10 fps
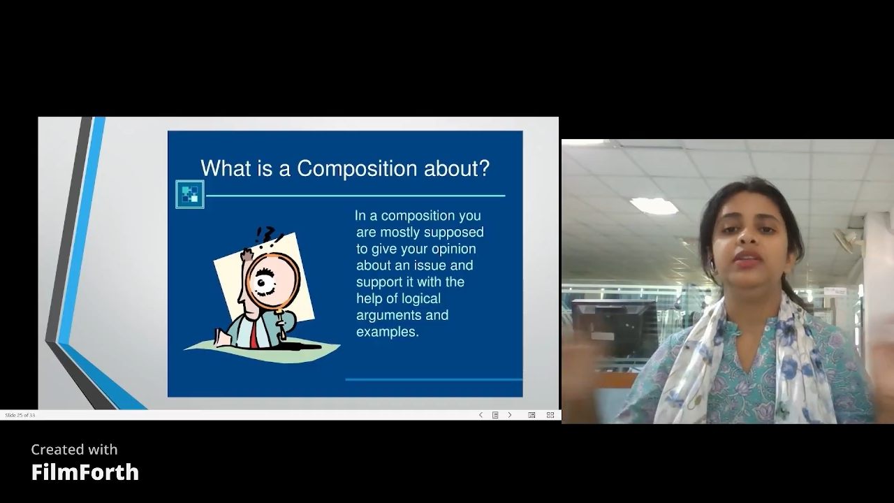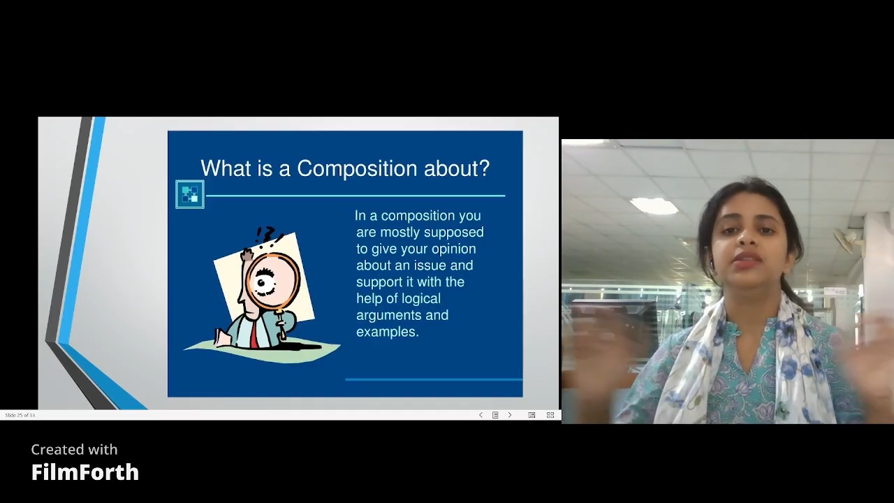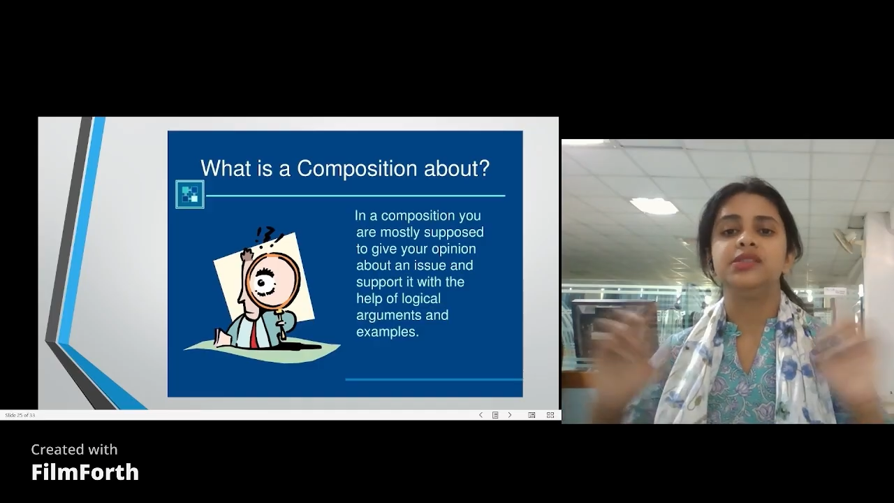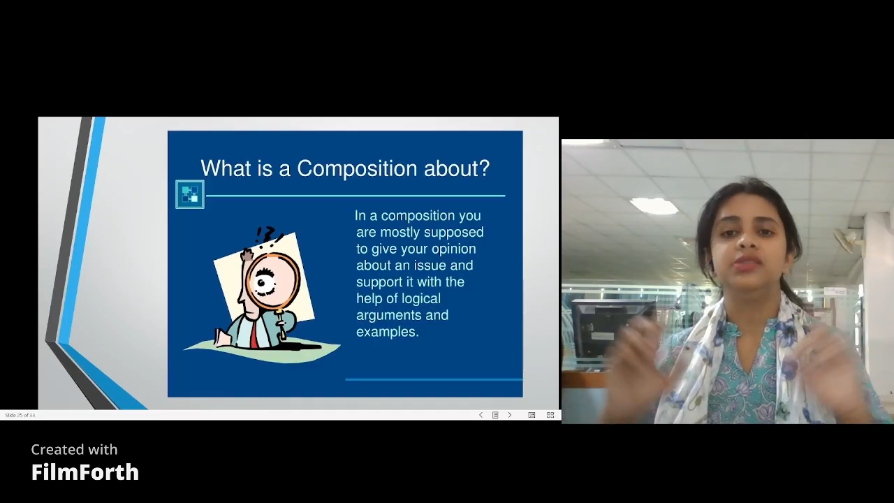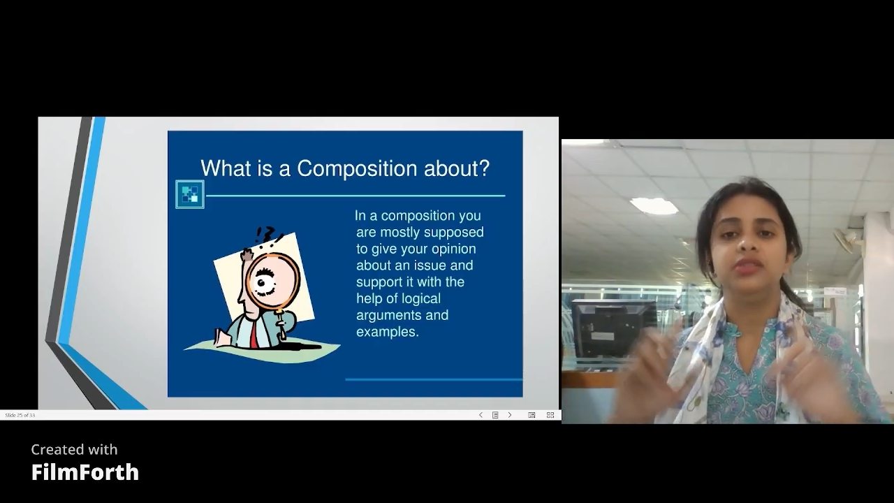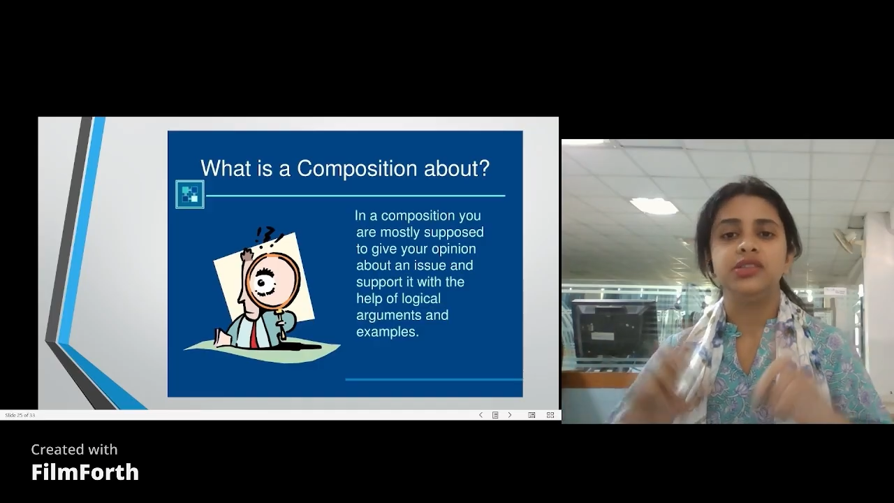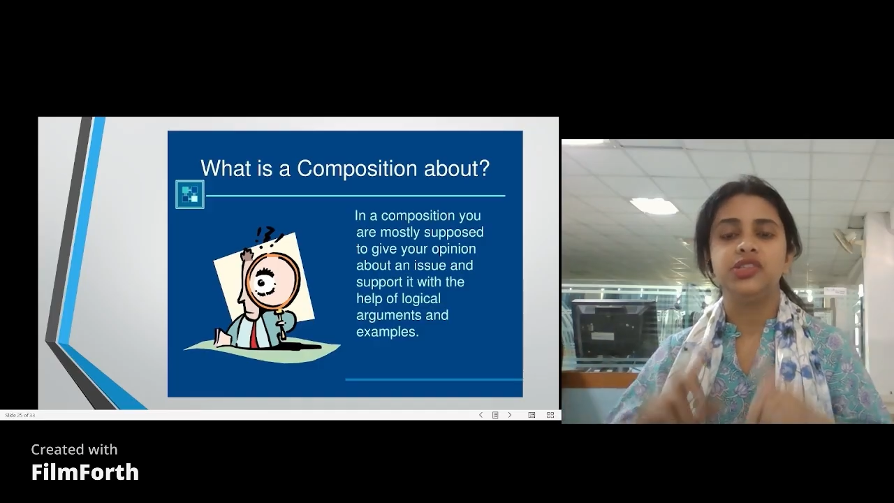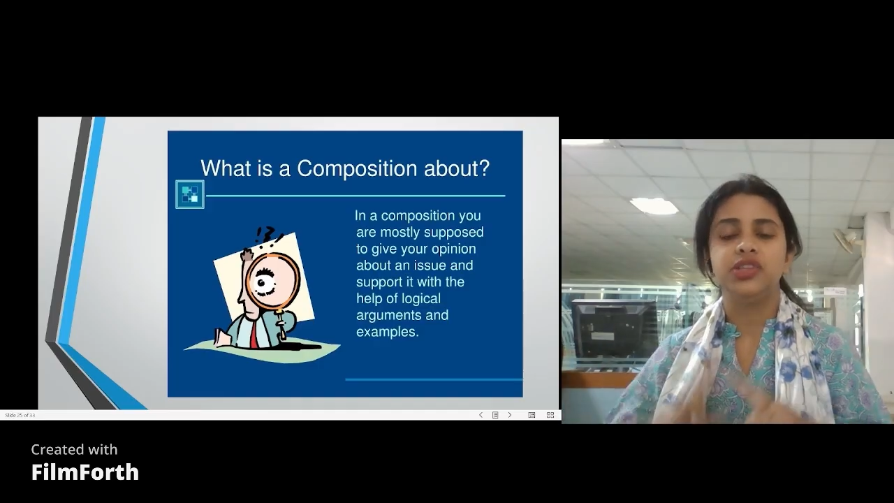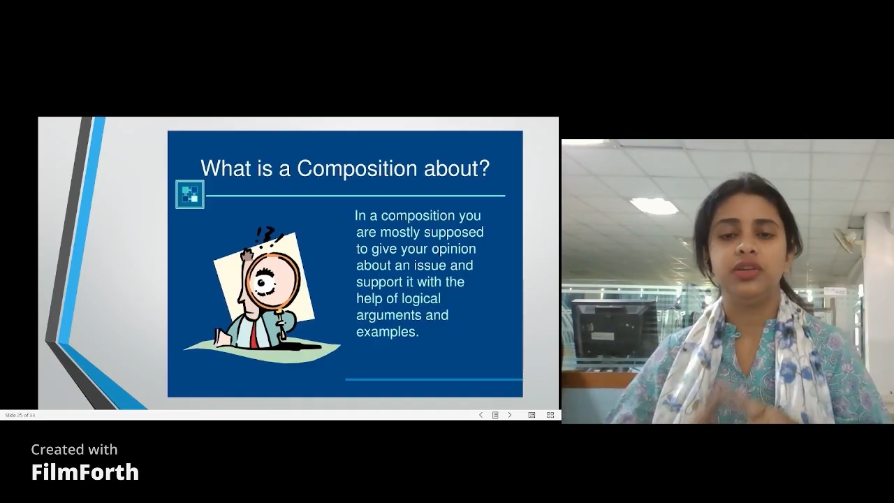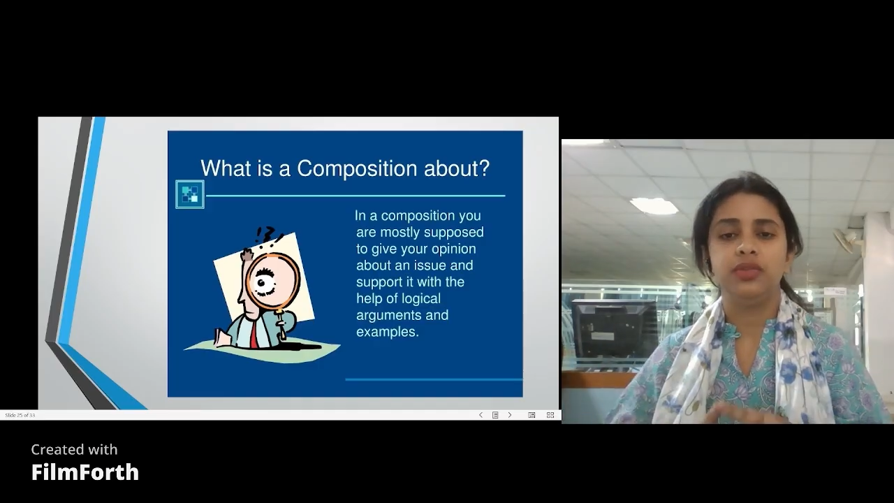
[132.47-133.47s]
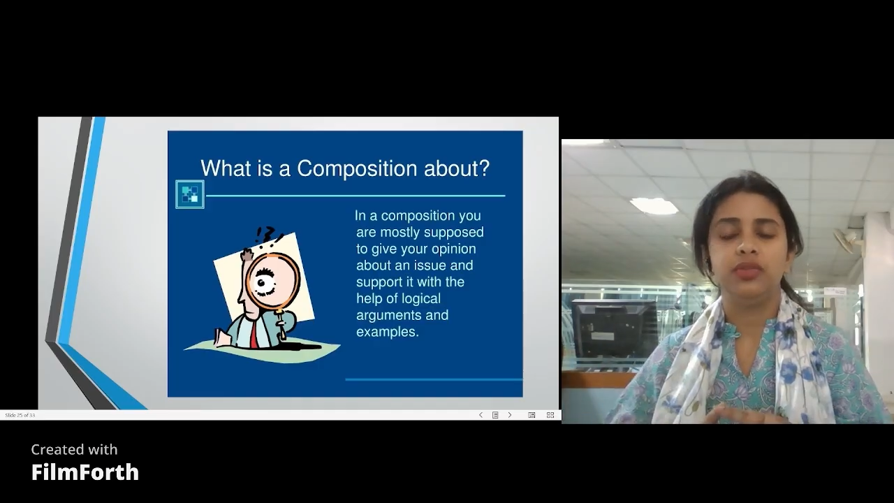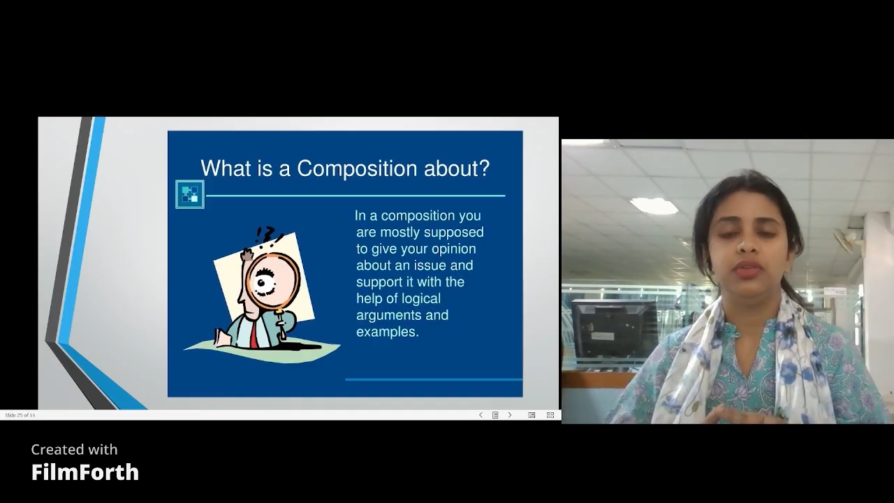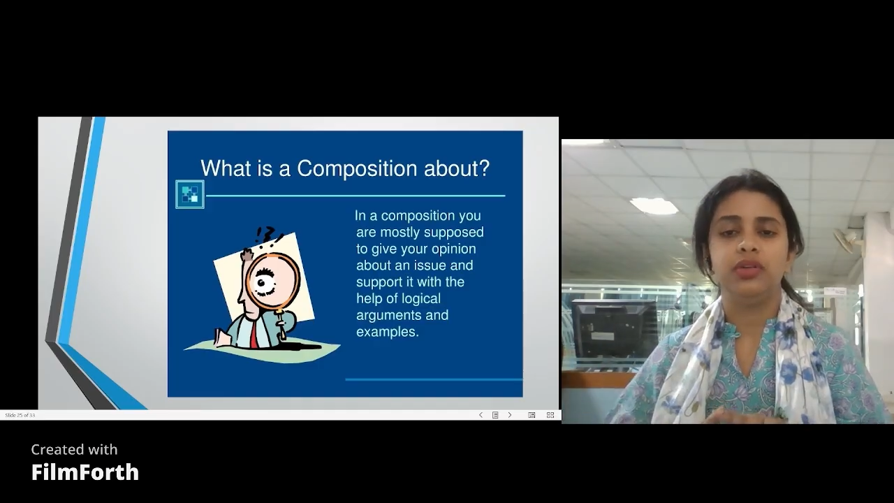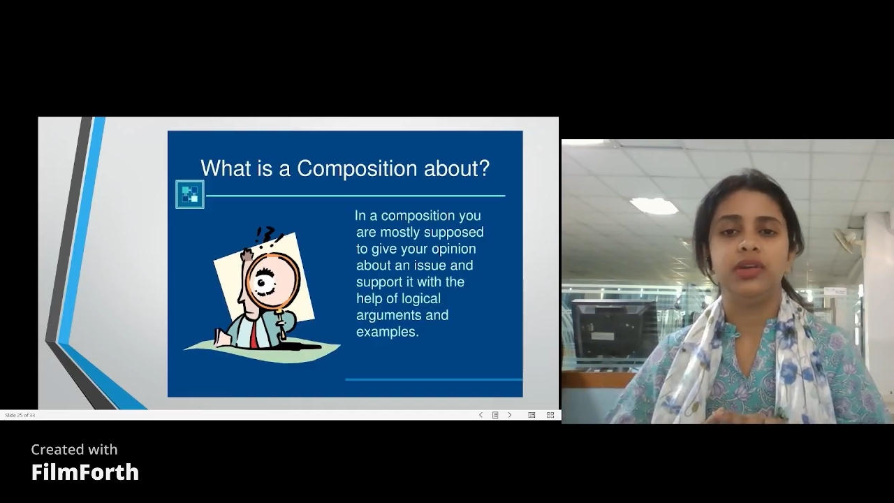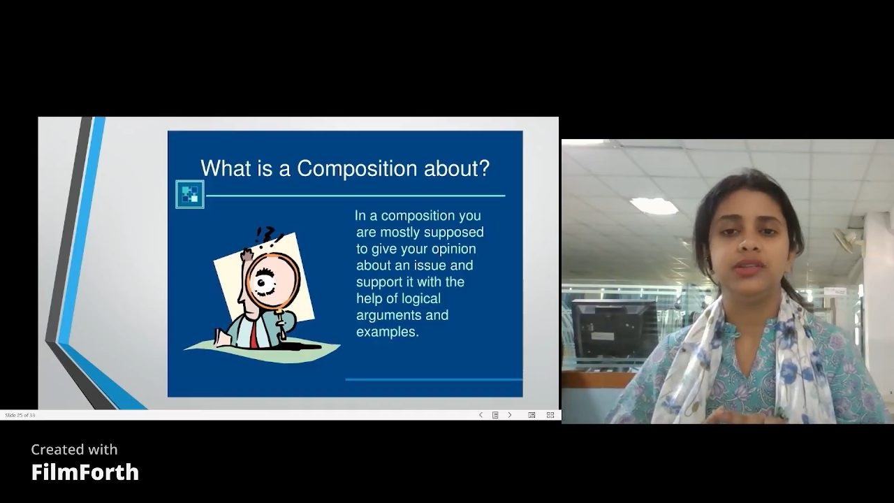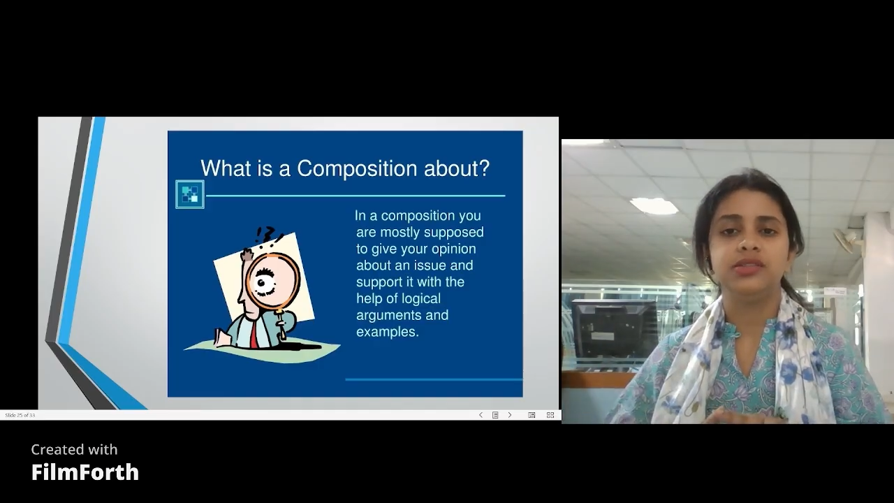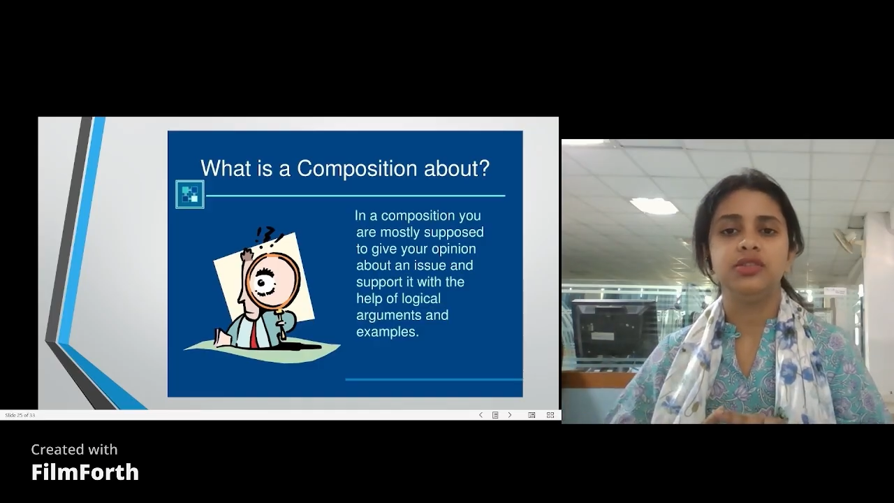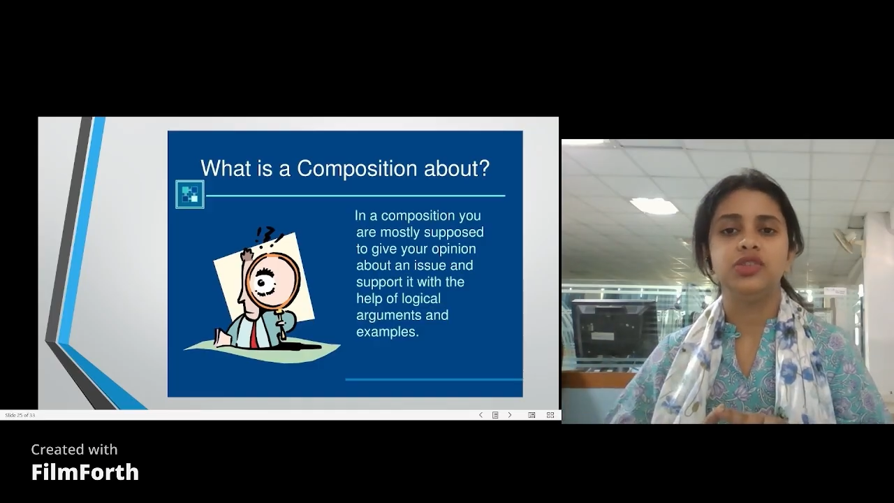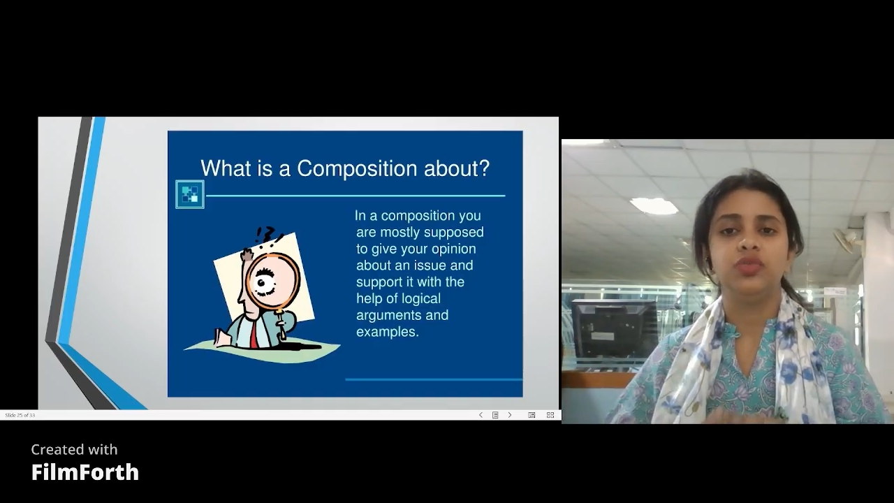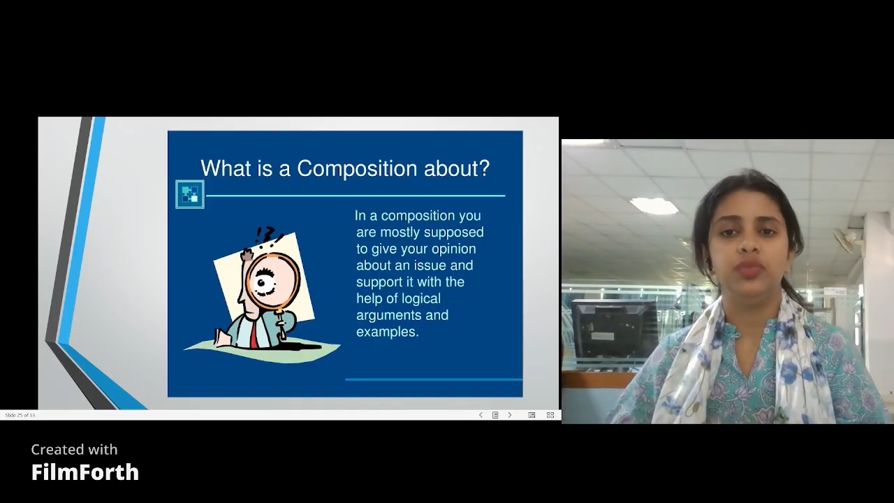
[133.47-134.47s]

research